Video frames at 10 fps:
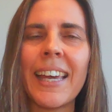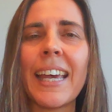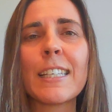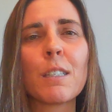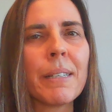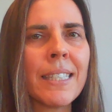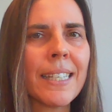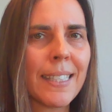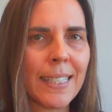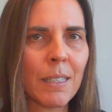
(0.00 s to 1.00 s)
Explicit
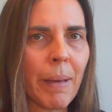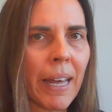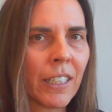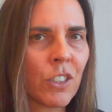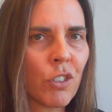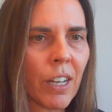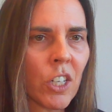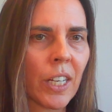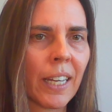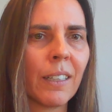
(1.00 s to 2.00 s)
systematic
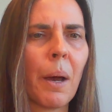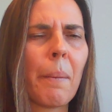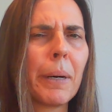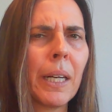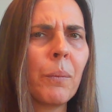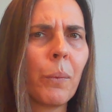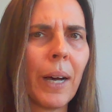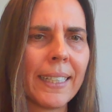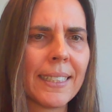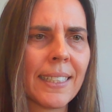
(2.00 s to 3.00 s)
instruction, but in
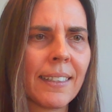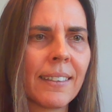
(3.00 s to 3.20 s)
what?